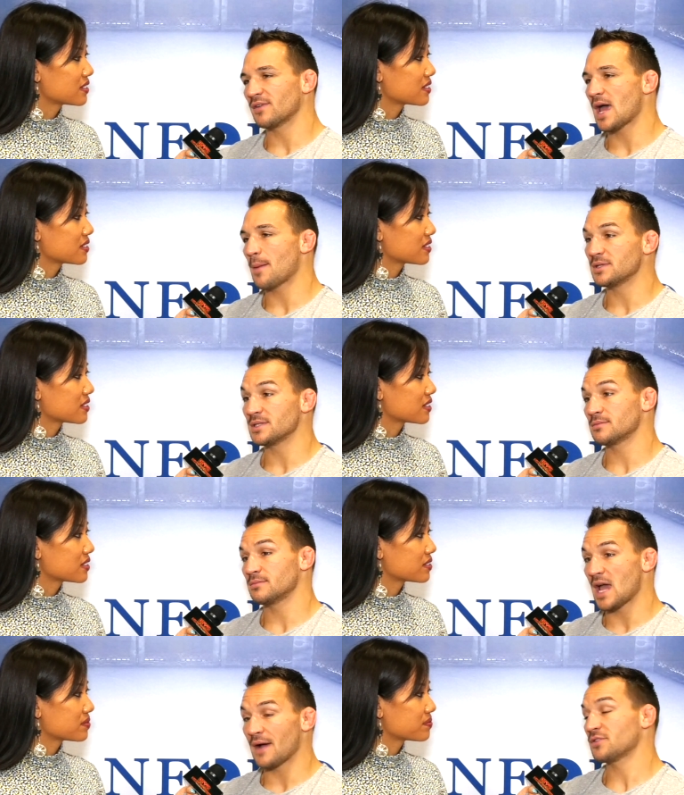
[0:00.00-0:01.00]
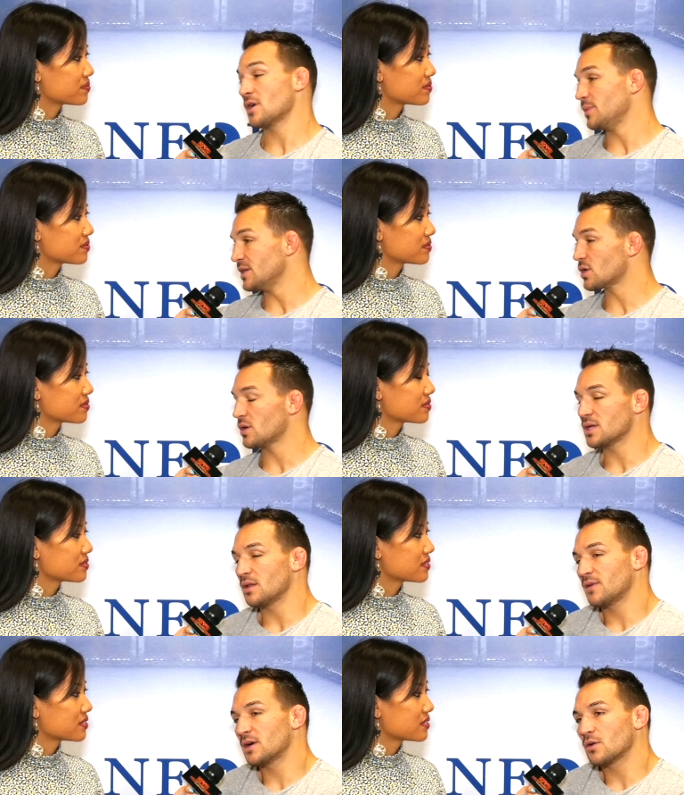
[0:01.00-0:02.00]
Speaker 1: it happens after I beat Charles
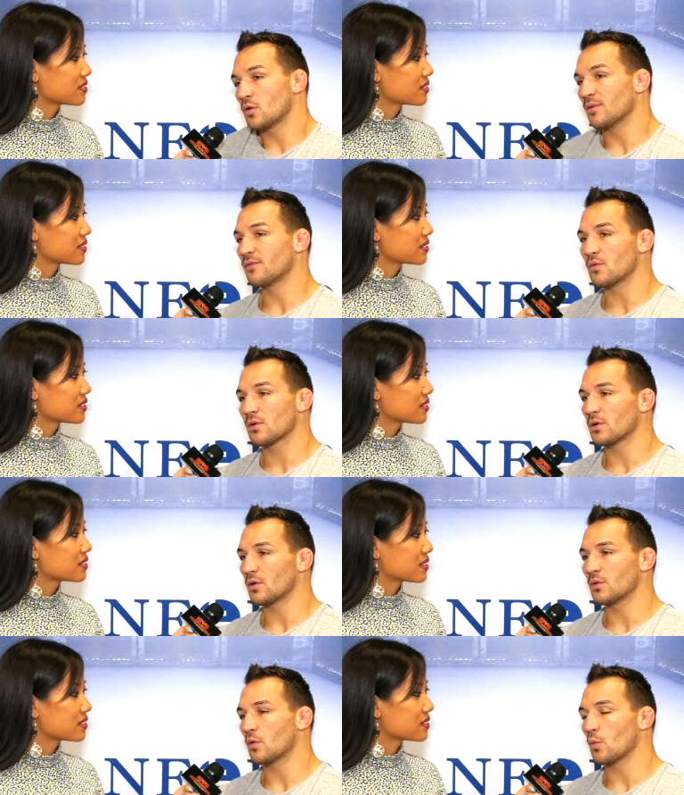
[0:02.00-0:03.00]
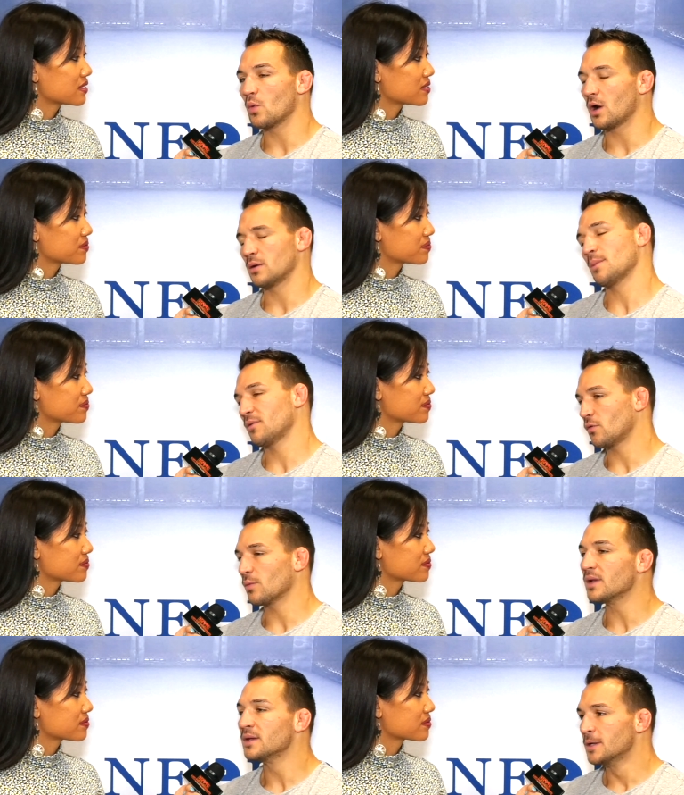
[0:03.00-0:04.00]
Oliveira or before, or not before,
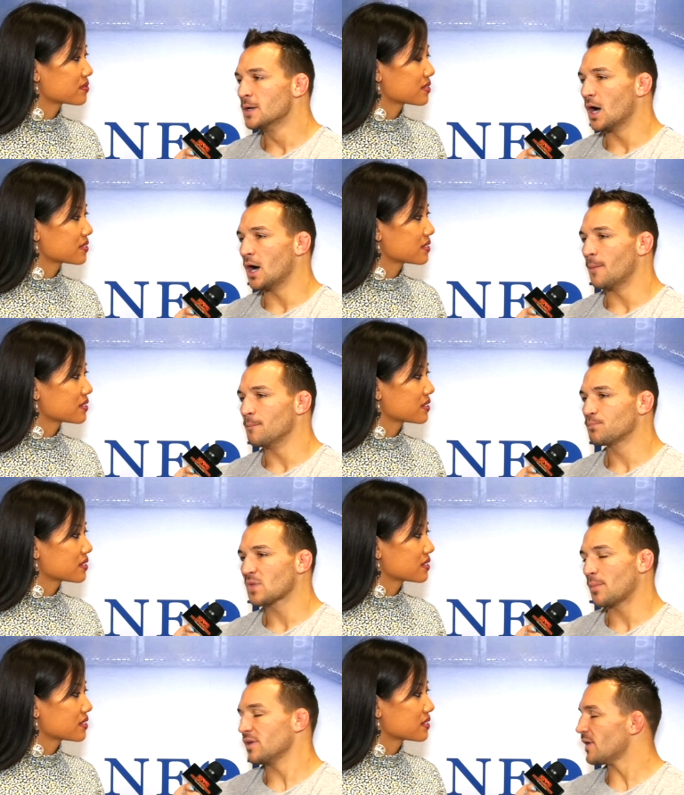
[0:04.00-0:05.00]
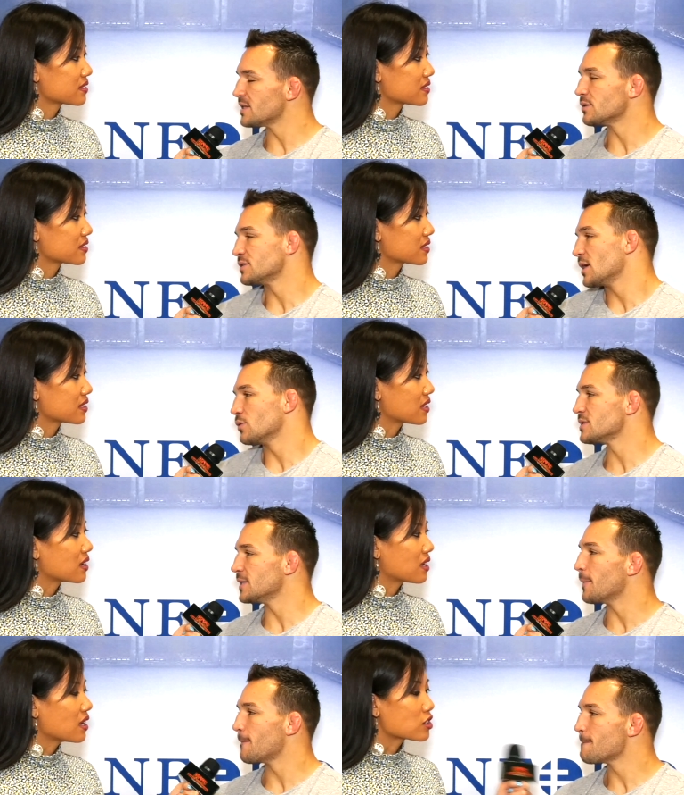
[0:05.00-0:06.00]
but how many fights it'll take, we'll
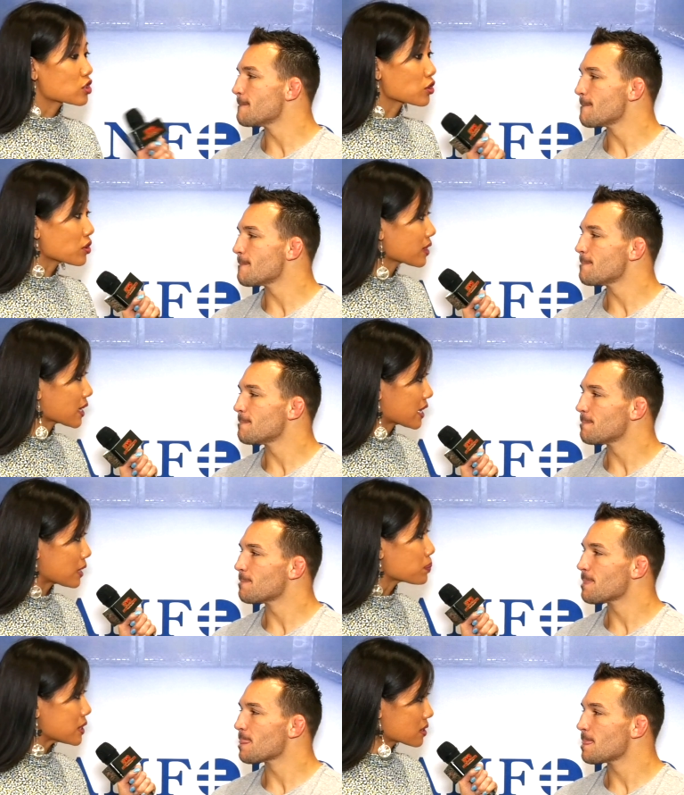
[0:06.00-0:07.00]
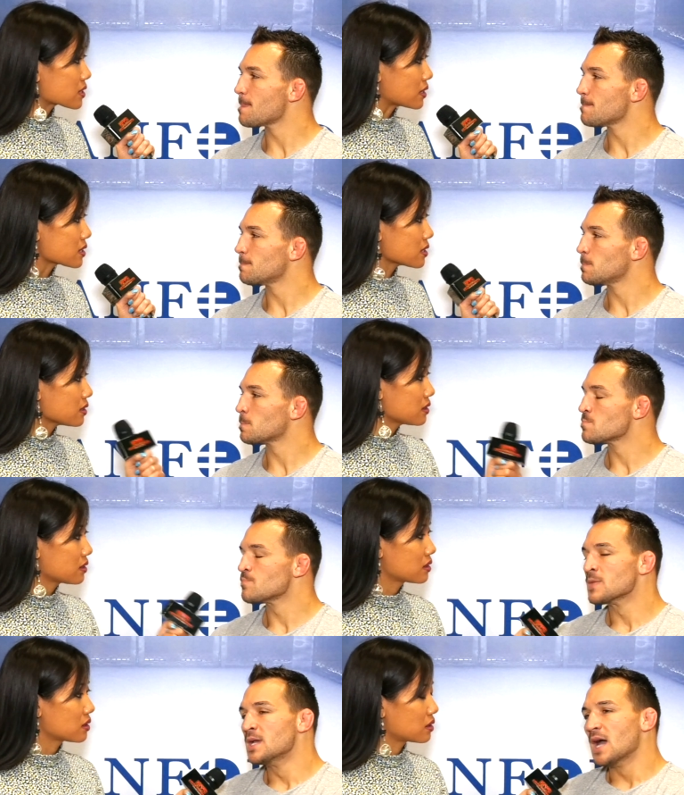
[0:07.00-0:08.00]
see.
Speaker 2: So you think he beats Dustin?
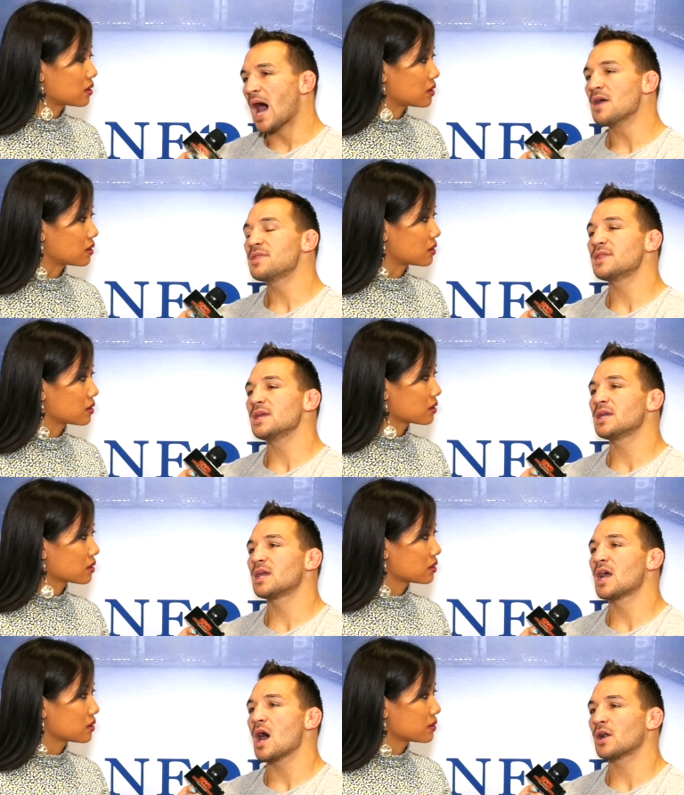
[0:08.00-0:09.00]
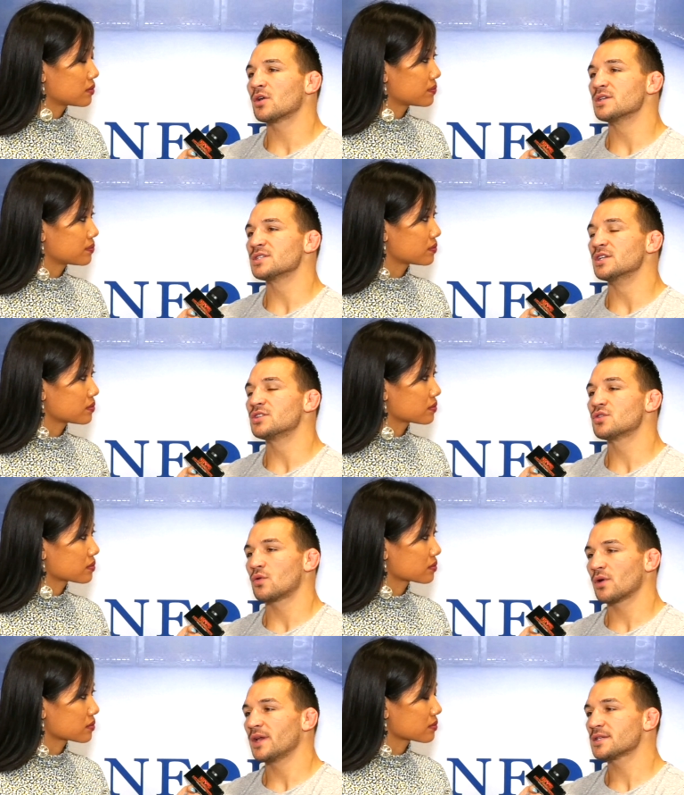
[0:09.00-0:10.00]
Speaker 1: I think Conor is
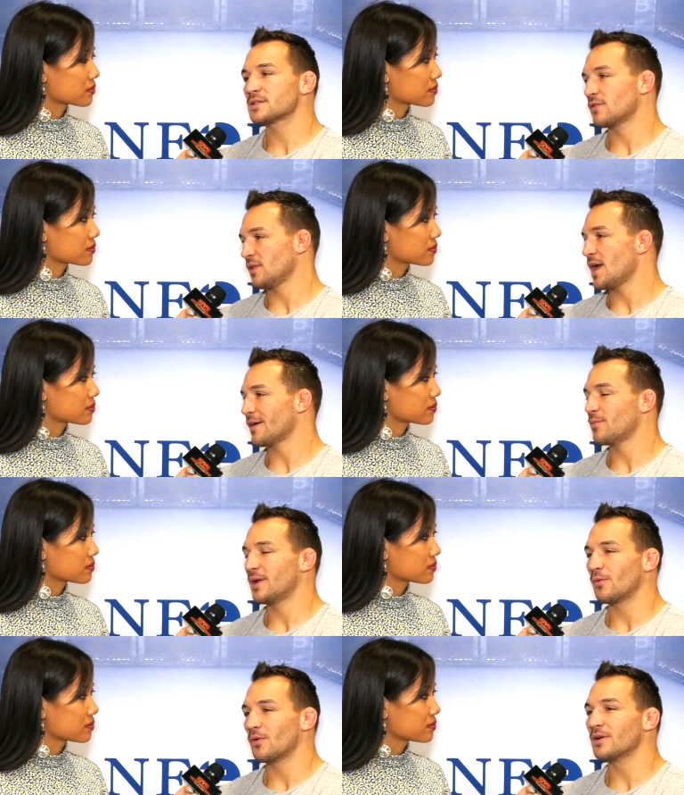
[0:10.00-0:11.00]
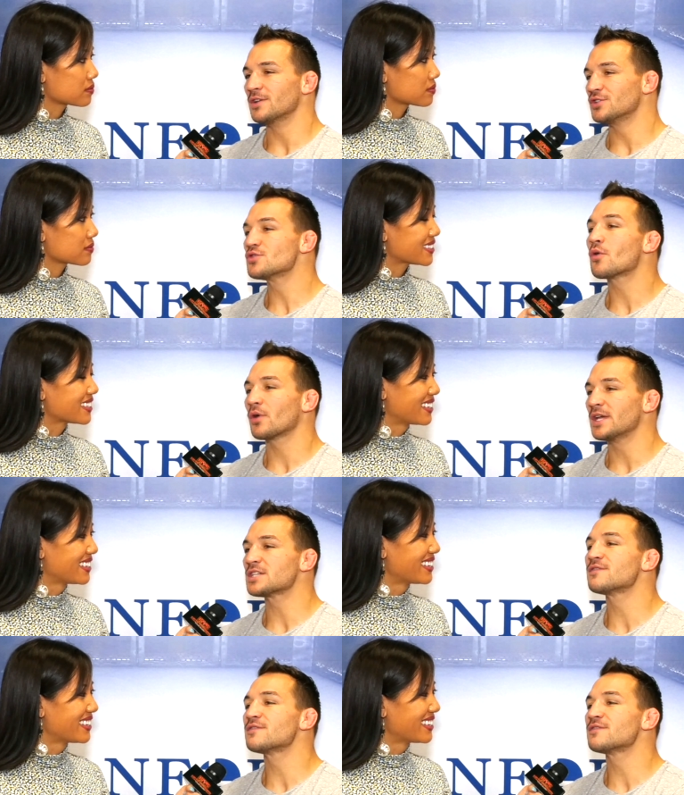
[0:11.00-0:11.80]
notorious, for lack of a better word, notorious